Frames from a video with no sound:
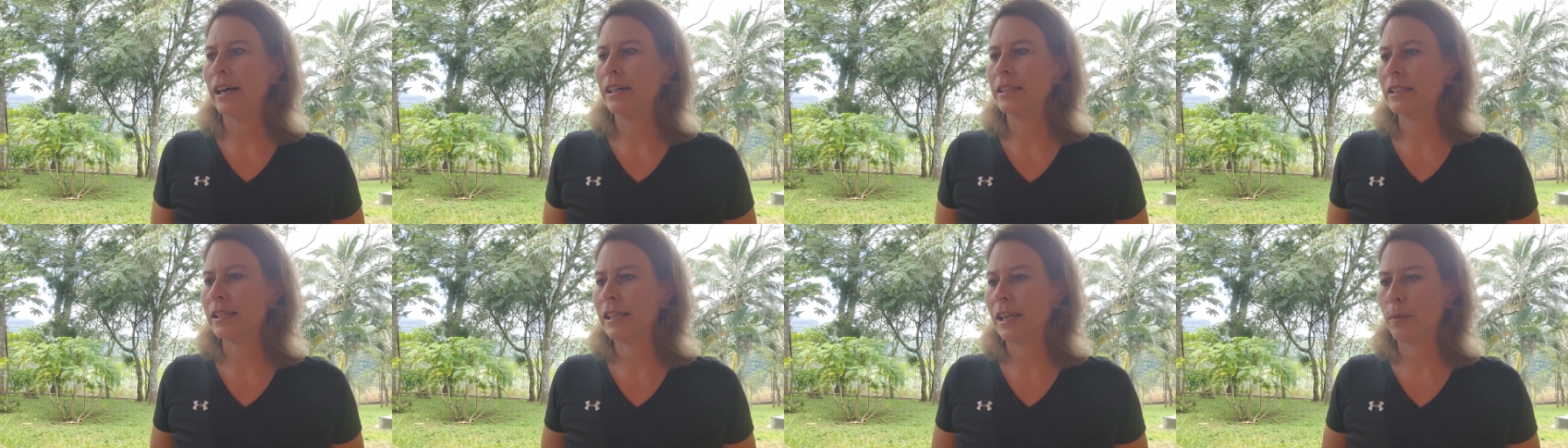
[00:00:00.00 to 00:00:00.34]

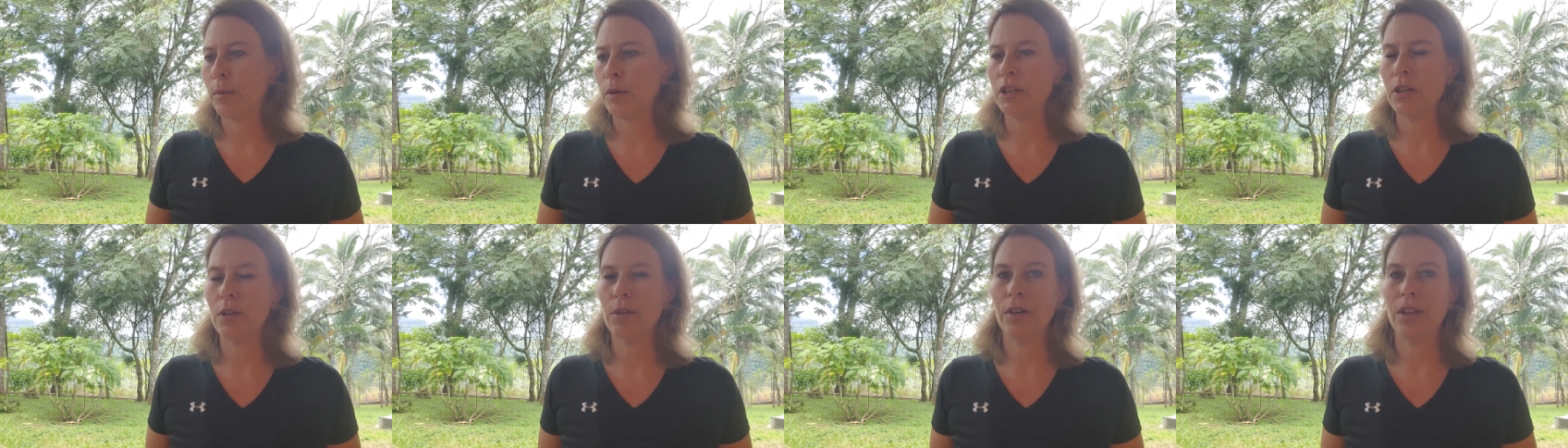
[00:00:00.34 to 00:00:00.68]
See
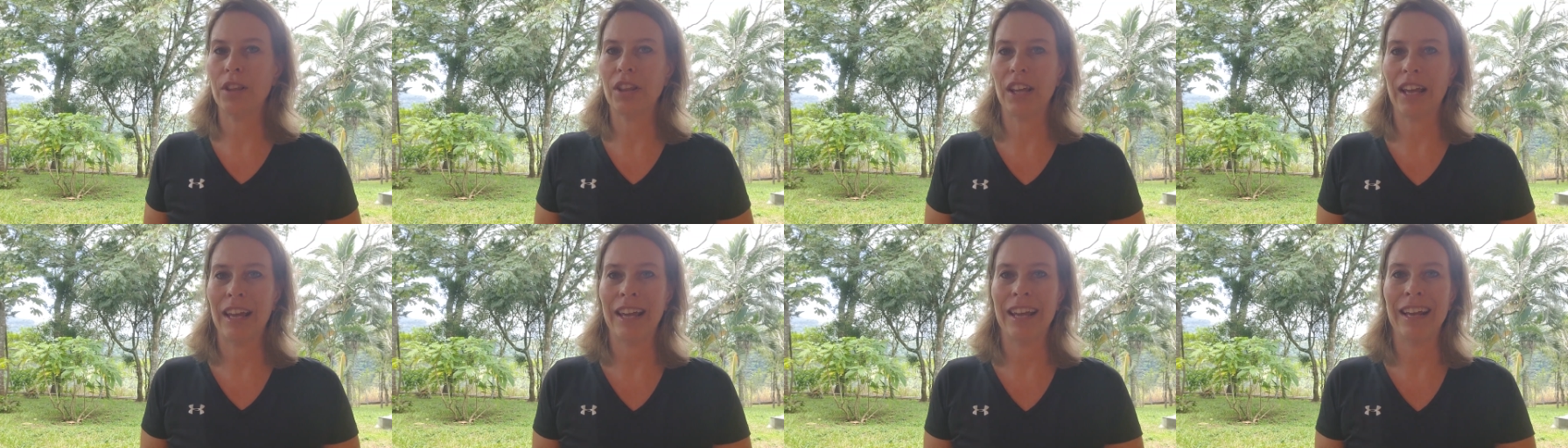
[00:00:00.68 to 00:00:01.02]
what you
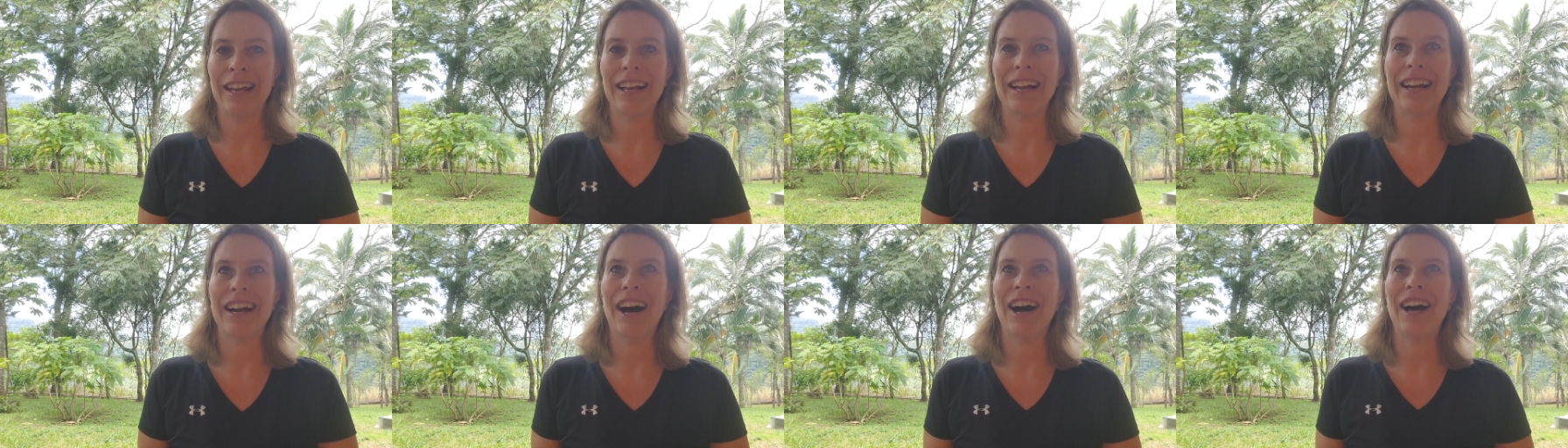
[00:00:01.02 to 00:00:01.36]

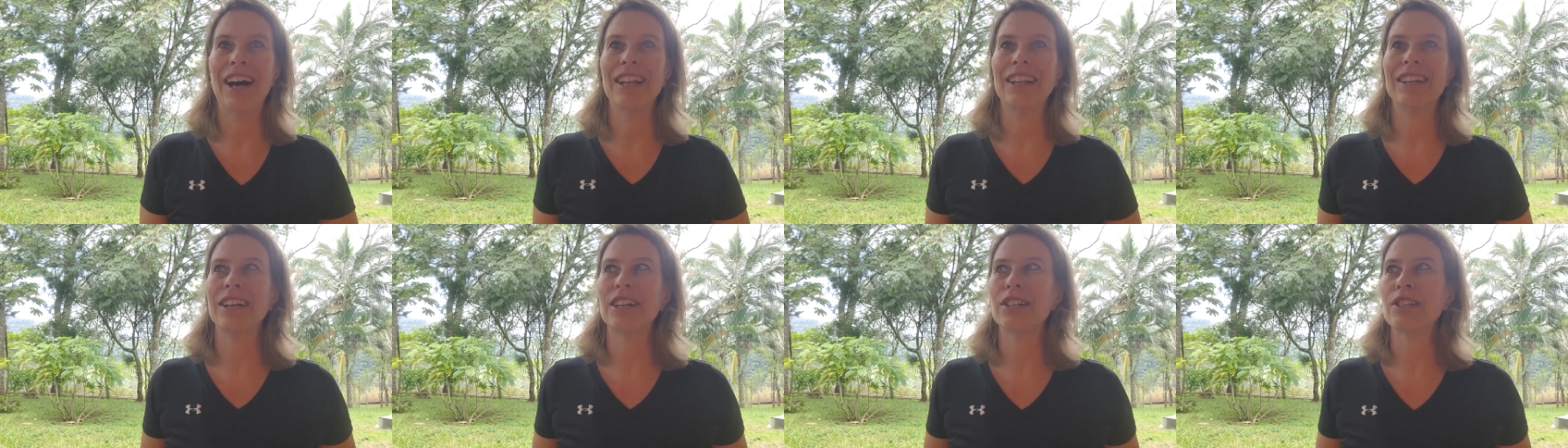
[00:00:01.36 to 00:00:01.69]
think.
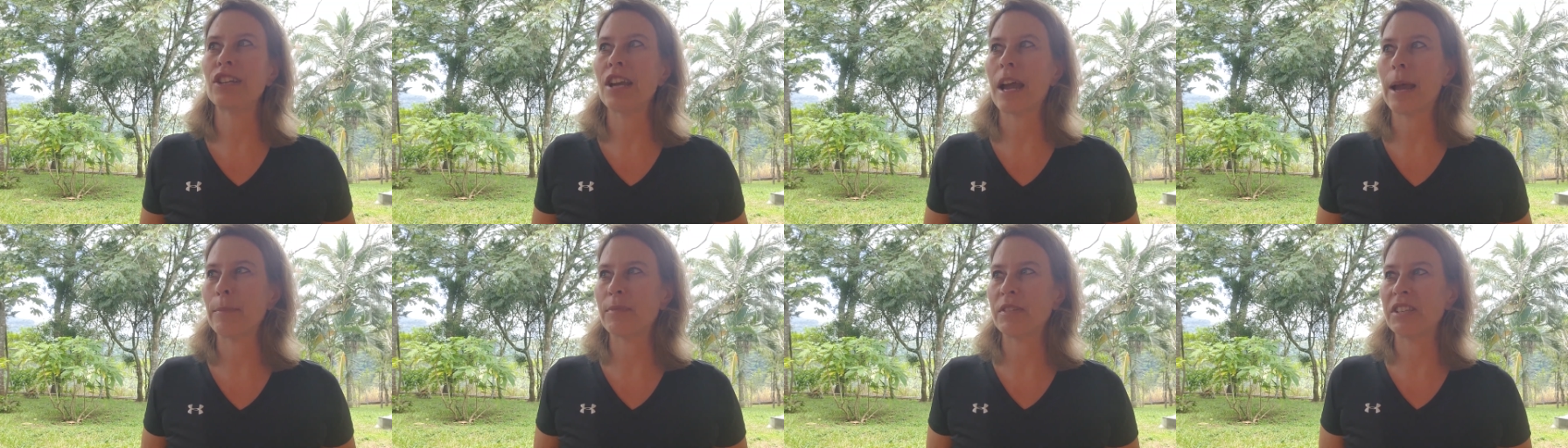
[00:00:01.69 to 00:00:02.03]
Other
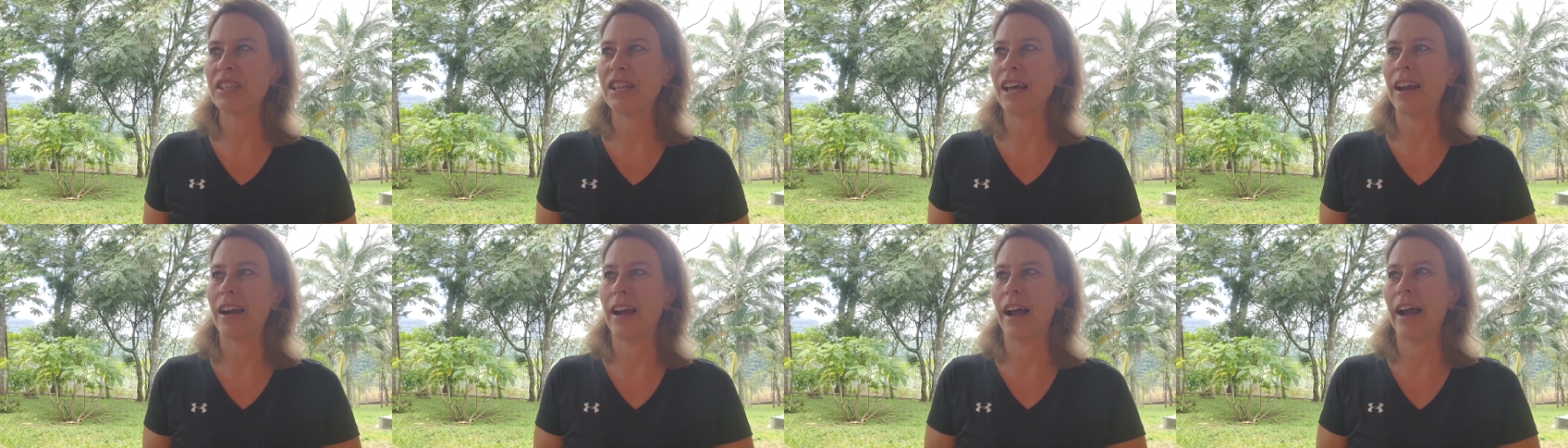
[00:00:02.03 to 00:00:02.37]
tips
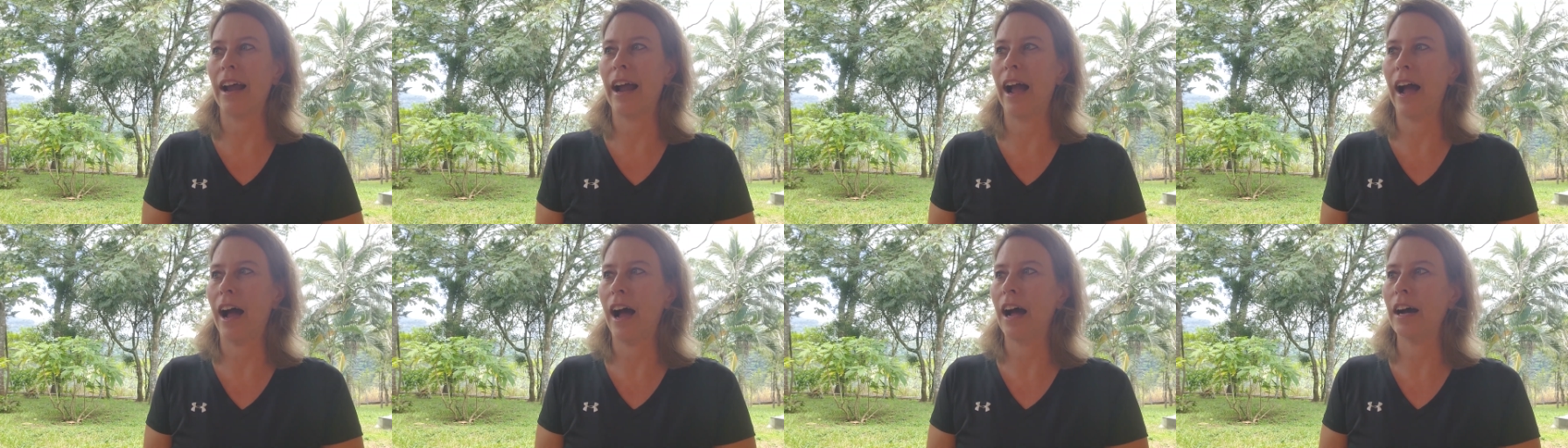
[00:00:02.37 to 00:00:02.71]
that I
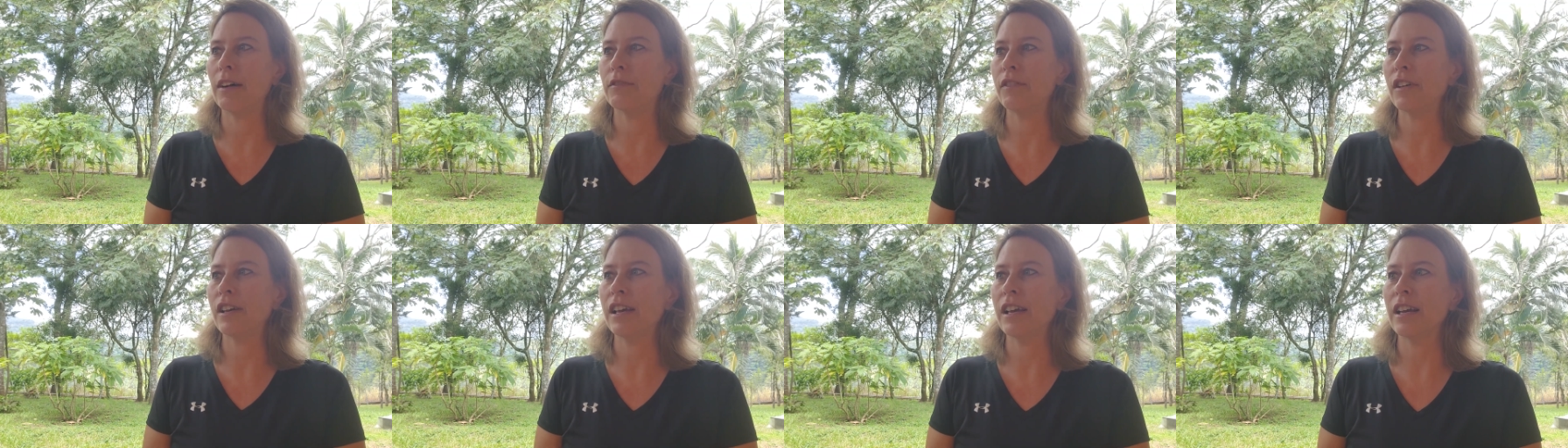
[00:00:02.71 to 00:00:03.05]

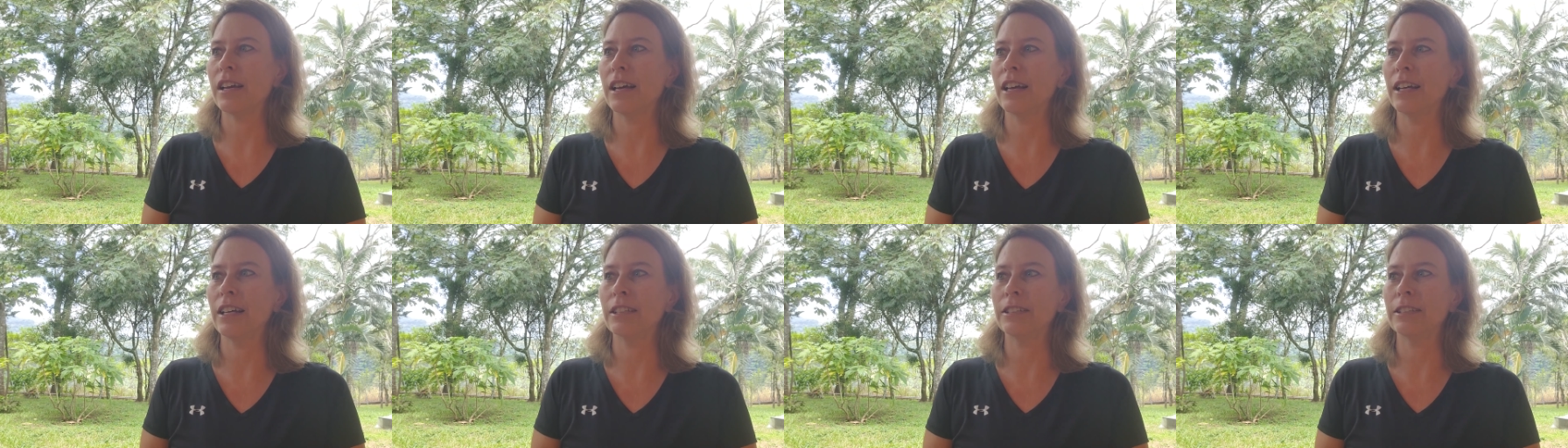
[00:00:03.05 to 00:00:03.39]
have
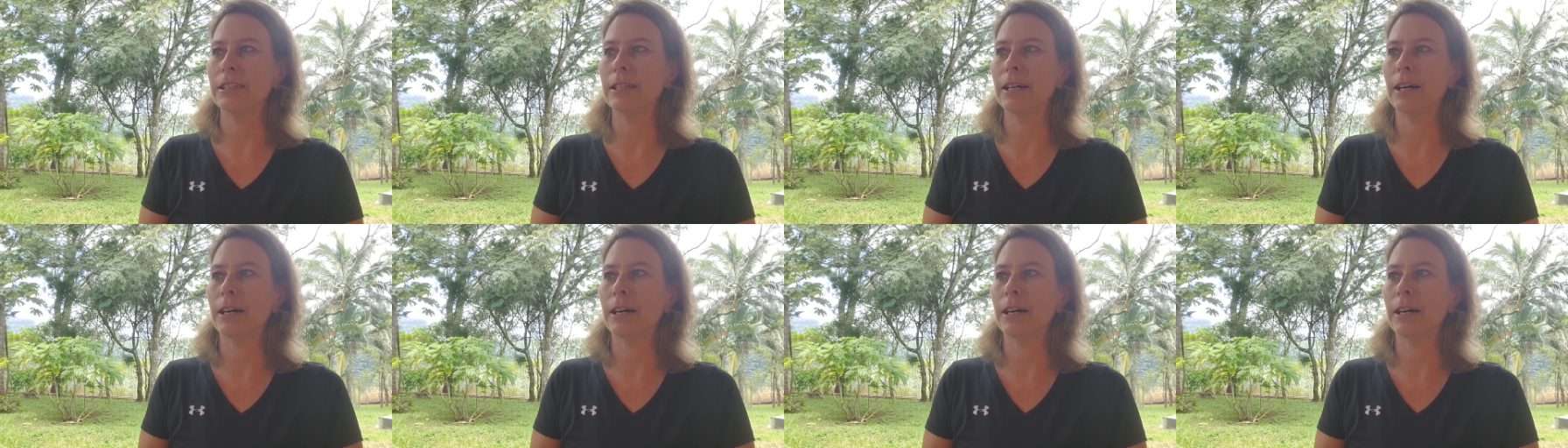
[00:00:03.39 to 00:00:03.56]
is